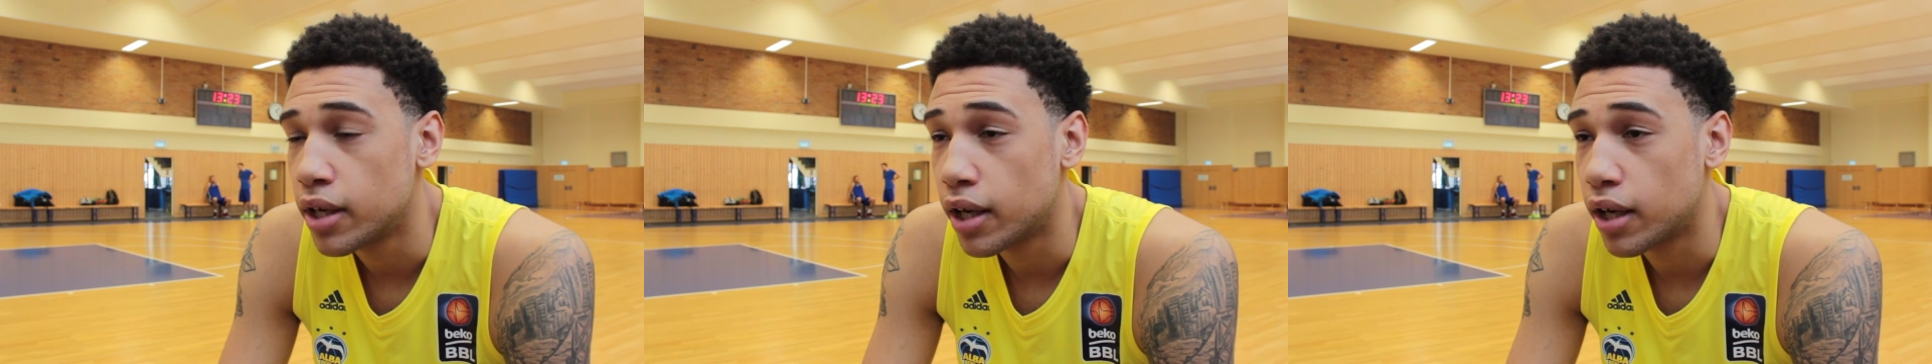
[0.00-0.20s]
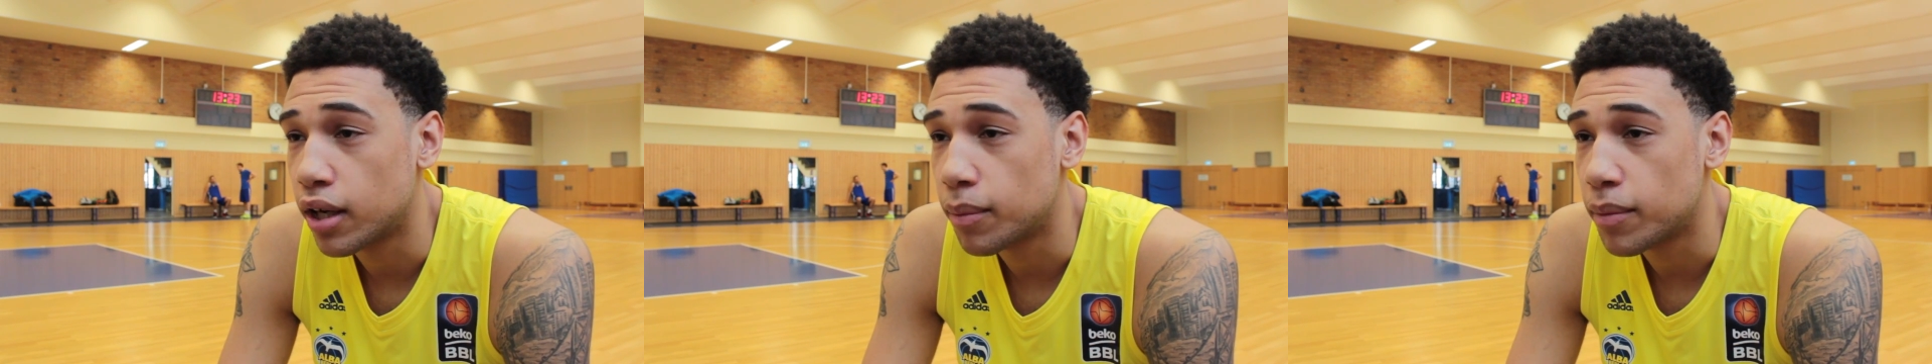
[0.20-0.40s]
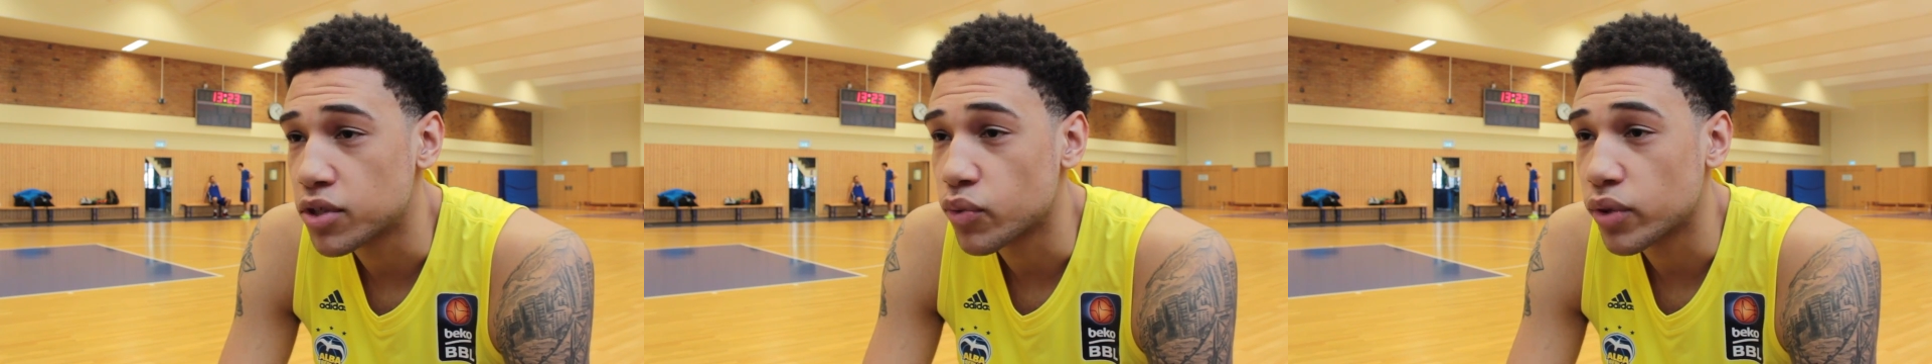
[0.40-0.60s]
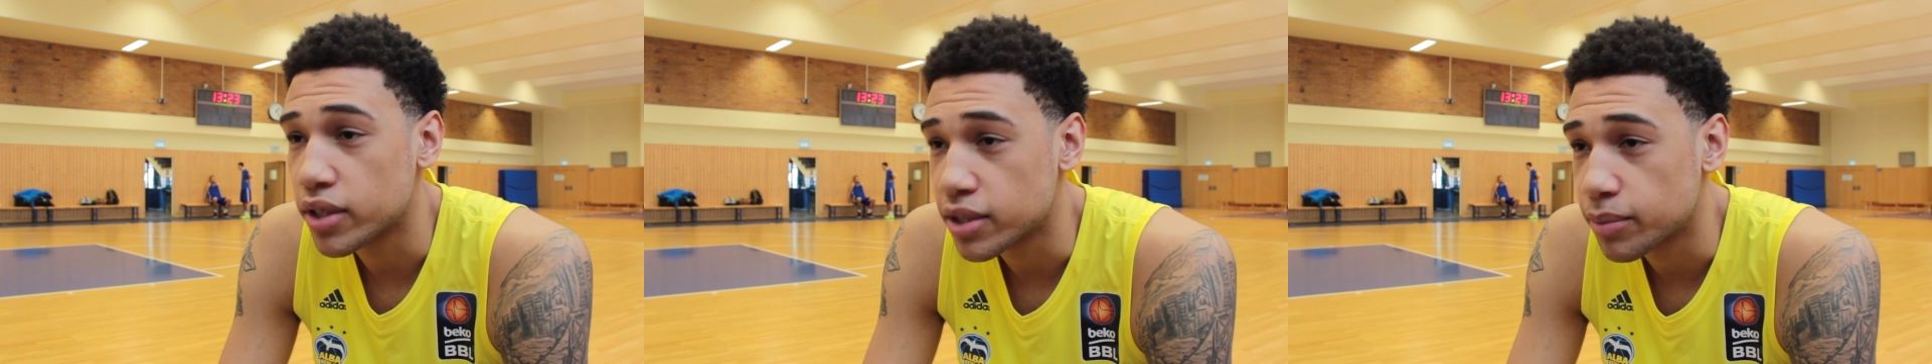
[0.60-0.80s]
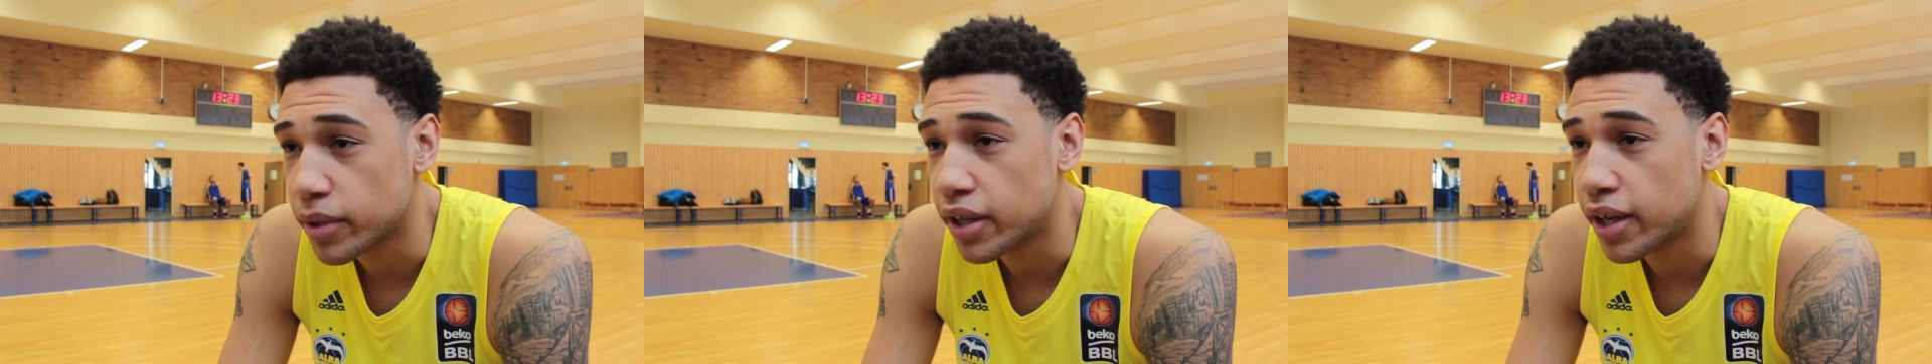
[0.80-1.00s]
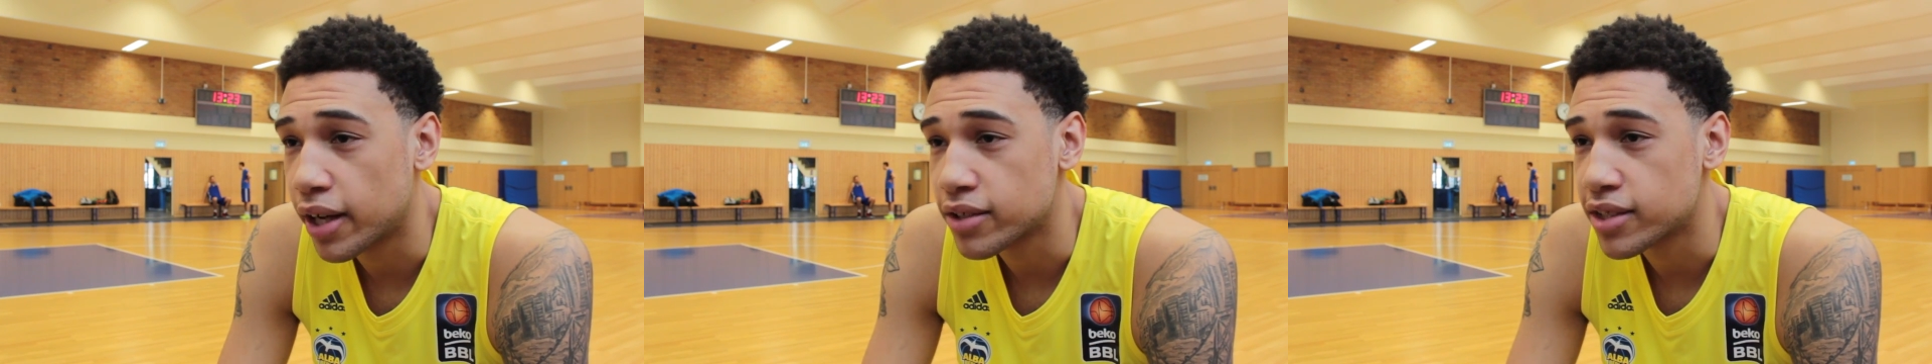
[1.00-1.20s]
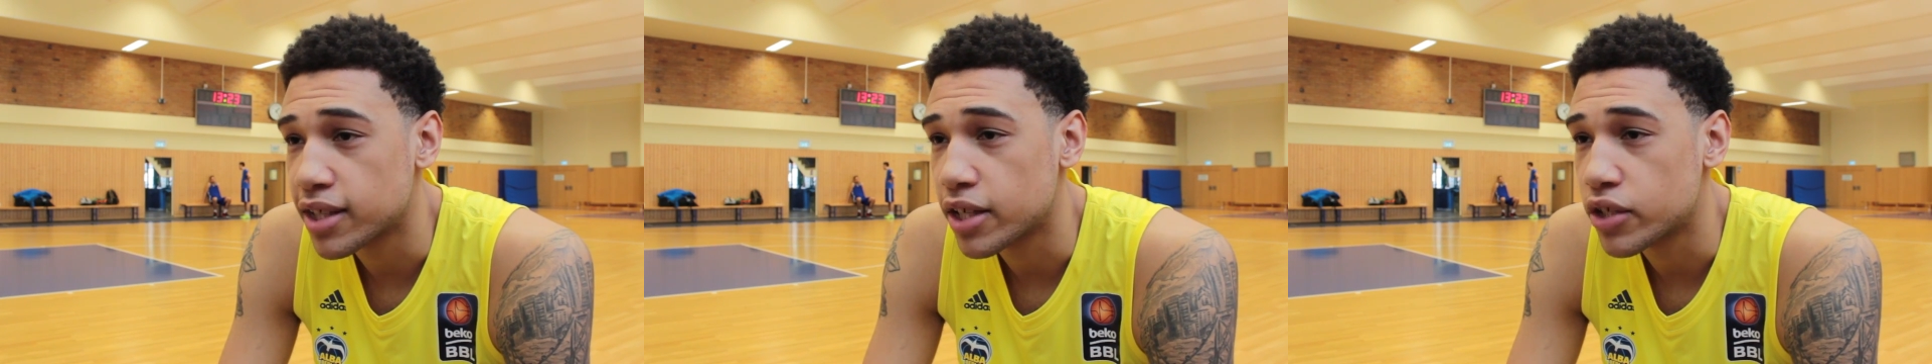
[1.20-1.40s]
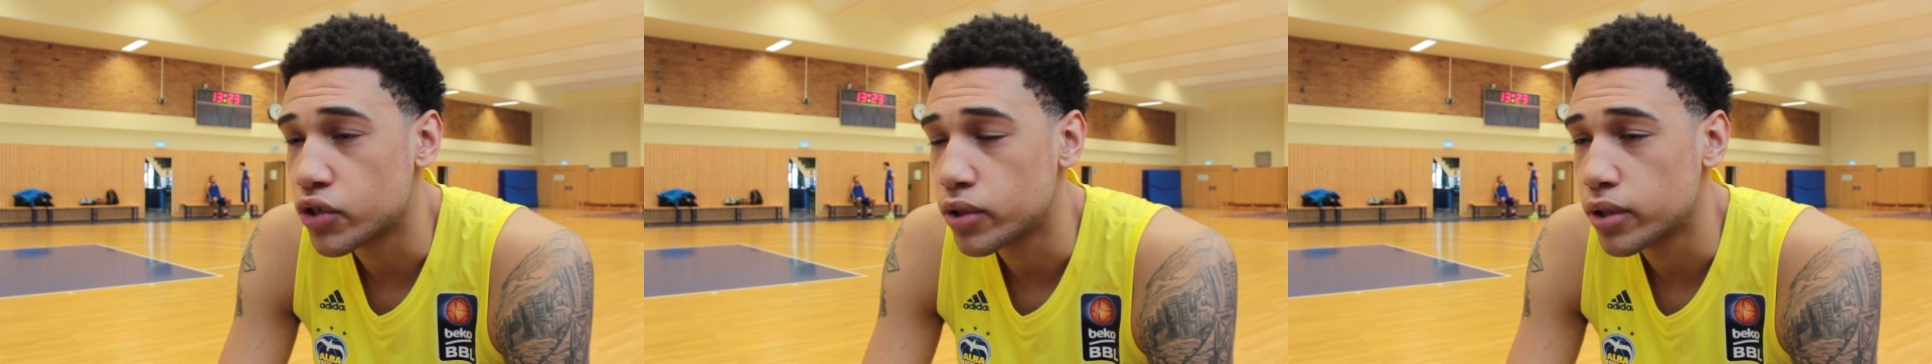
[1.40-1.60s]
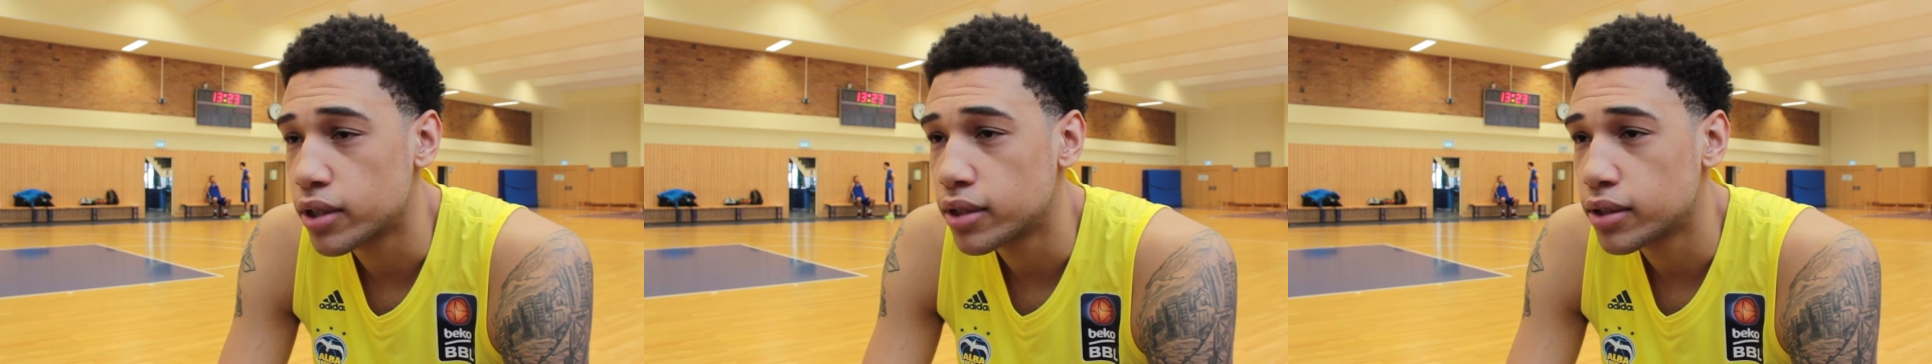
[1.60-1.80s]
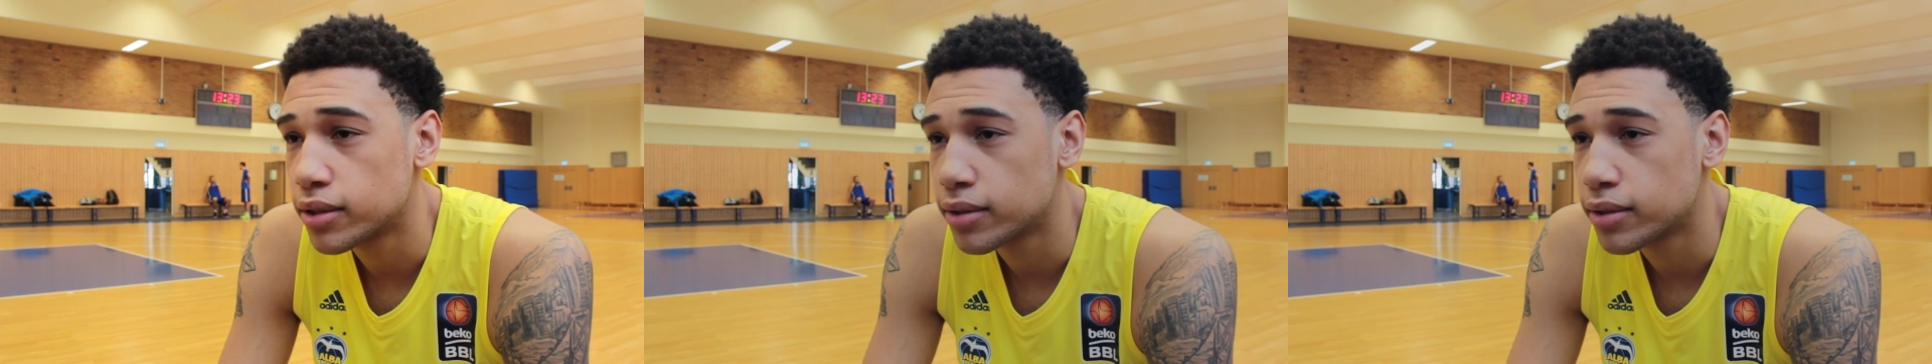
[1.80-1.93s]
as well as a better outside shooter.